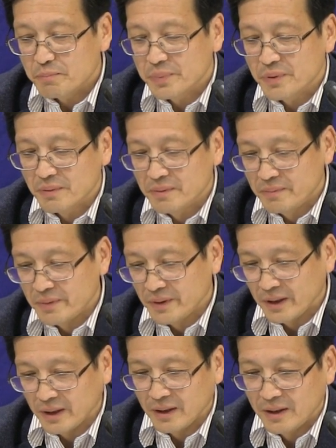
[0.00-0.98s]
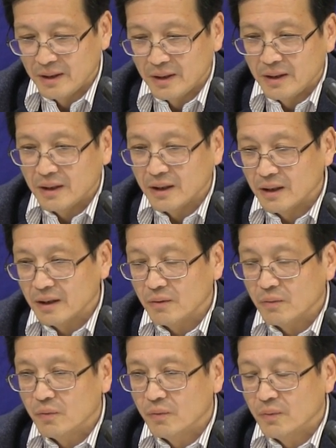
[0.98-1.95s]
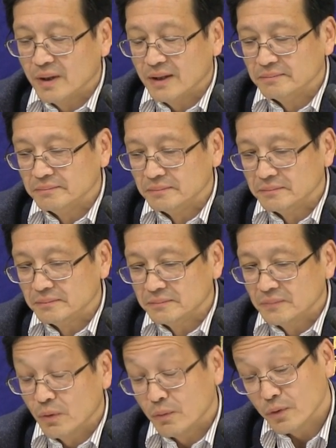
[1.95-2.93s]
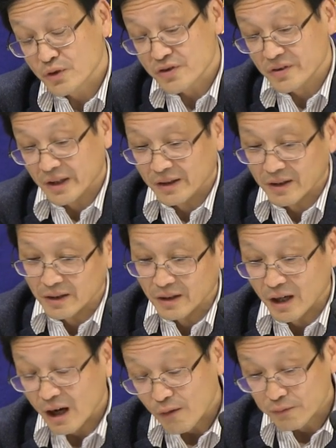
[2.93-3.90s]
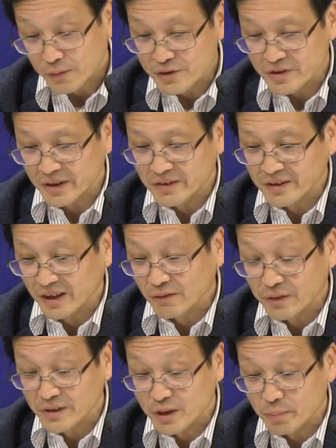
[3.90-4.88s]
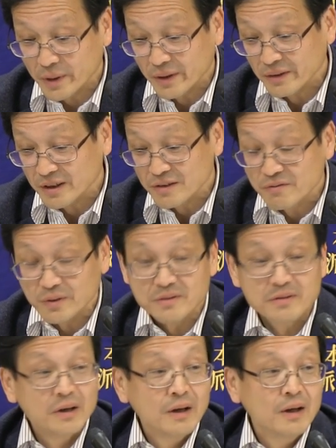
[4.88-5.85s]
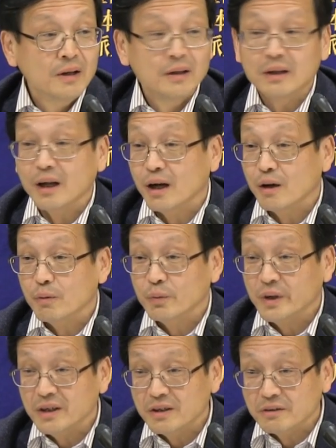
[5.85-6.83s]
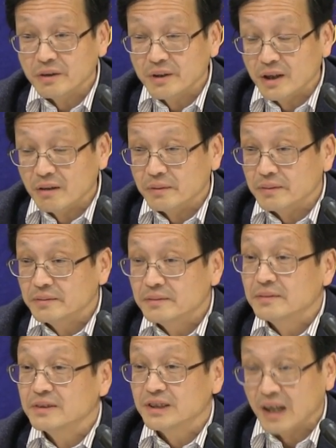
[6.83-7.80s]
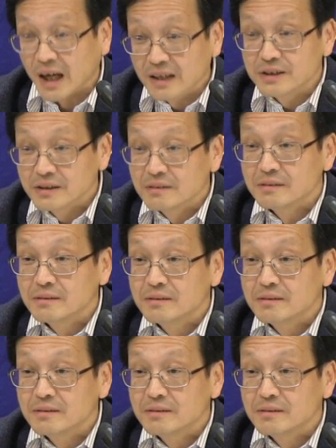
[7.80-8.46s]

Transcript: probably the one fortunate and the unfortunate thing for Japan is that we did not have SARS,